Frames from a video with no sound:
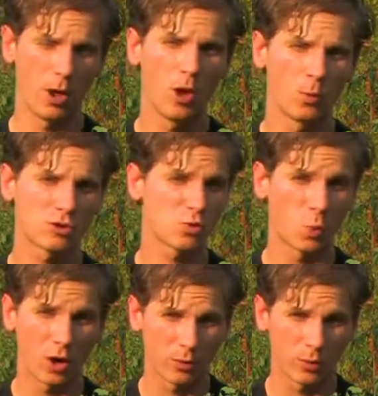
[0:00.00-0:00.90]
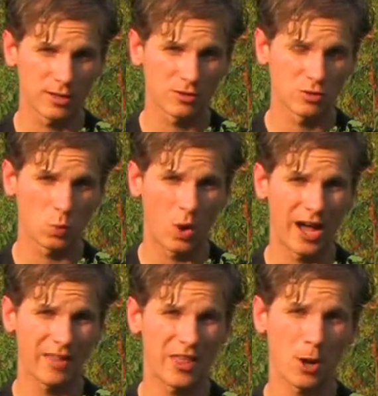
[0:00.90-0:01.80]
which is one of the reasons
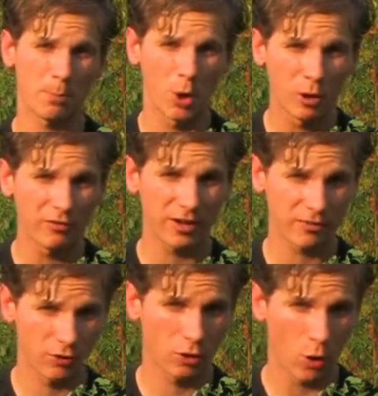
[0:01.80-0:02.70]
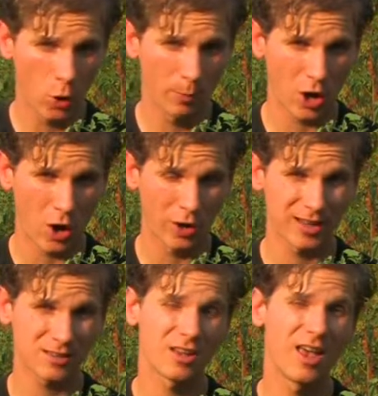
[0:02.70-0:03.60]
why they are perfect for home
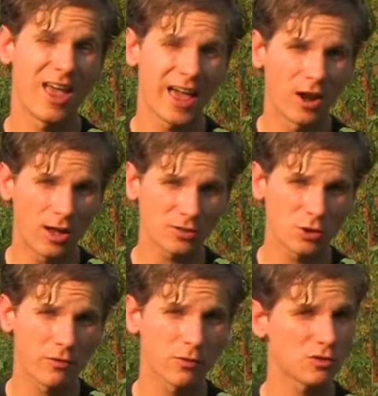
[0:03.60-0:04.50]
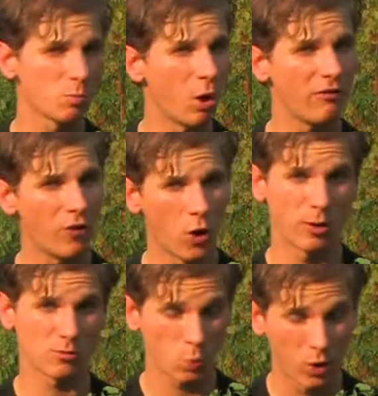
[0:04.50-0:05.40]
gardens and also for small farms.